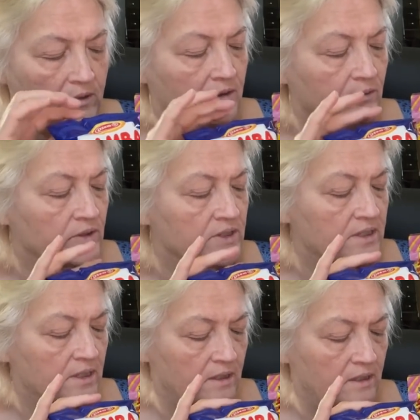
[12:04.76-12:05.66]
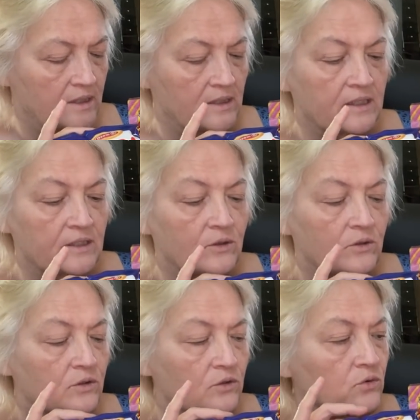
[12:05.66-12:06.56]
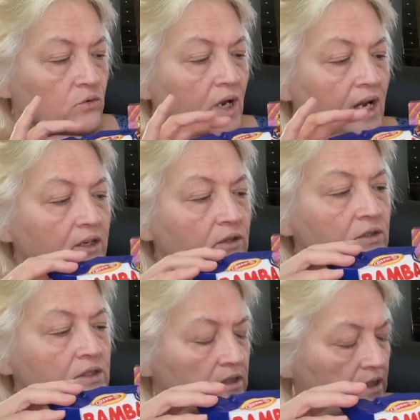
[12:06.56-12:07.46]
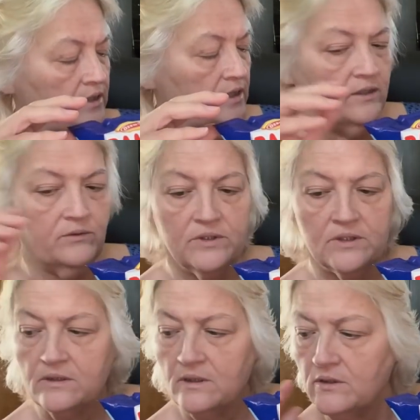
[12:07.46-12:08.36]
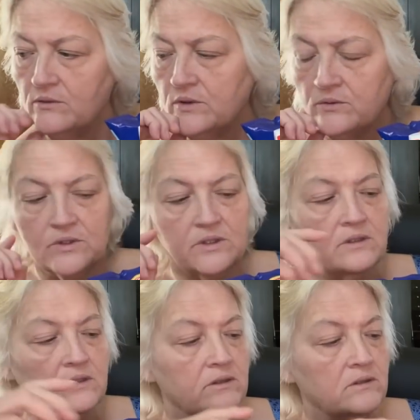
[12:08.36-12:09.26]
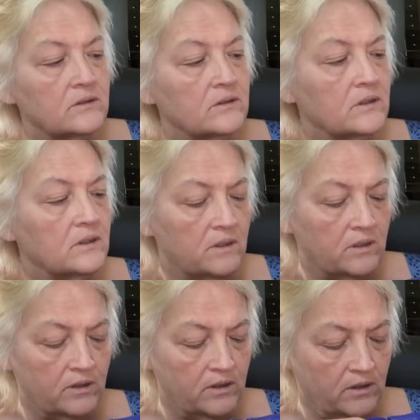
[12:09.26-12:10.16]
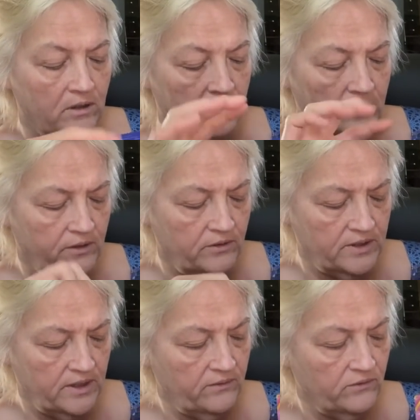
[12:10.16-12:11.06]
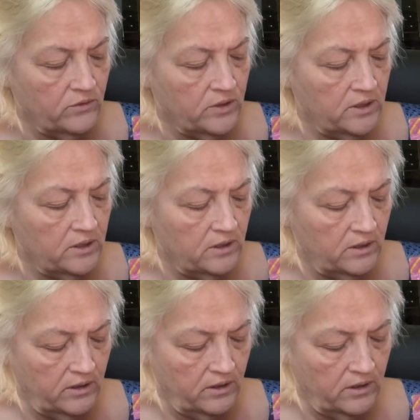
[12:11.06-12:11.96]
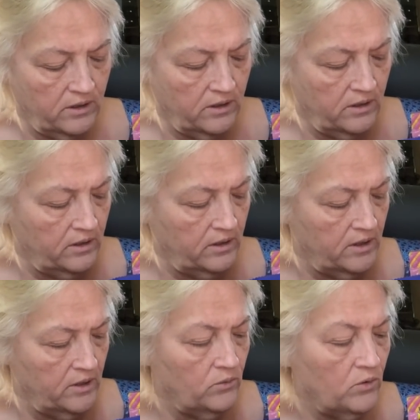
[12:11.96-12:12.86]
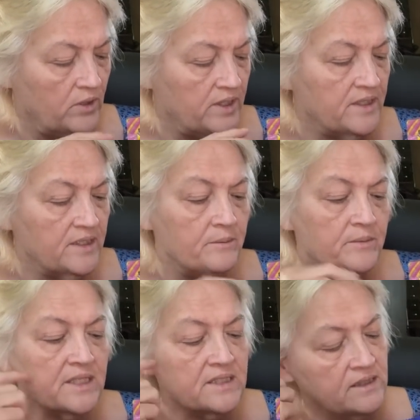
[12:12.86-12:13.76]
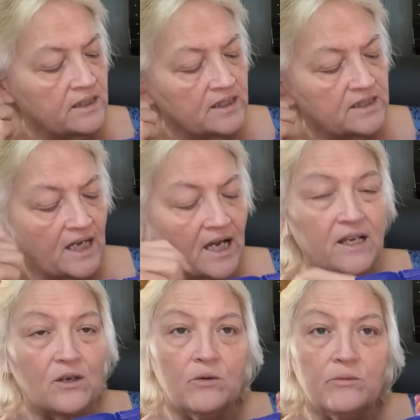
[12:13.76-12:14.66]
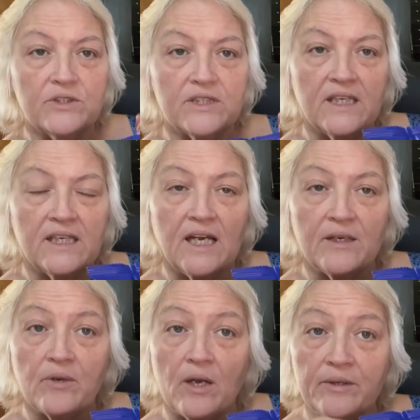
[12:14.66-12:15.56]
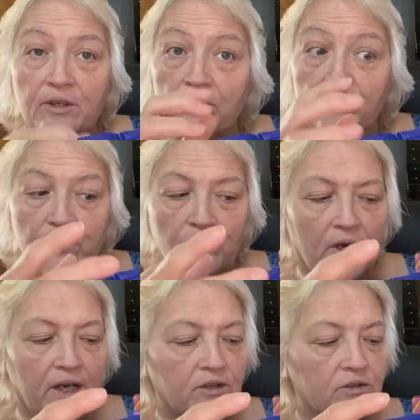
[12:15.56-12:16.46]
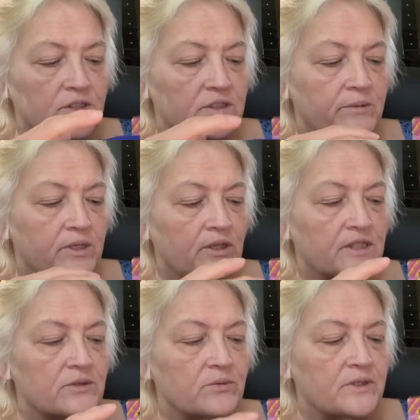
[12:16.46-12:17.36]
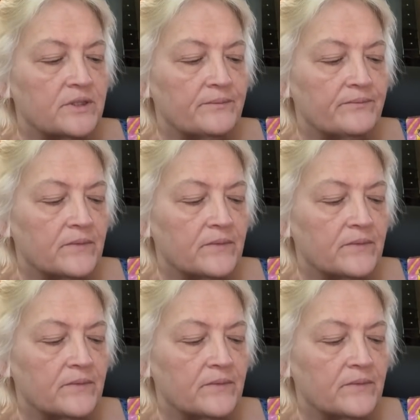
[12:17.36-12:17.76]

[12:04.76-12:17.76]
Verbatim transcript: There was the little crackers. And I think there was another one, wasn't there? Another savory. Well, and then the mixed nuts. I almost think I'd probably go for the crackers, to be honest with you.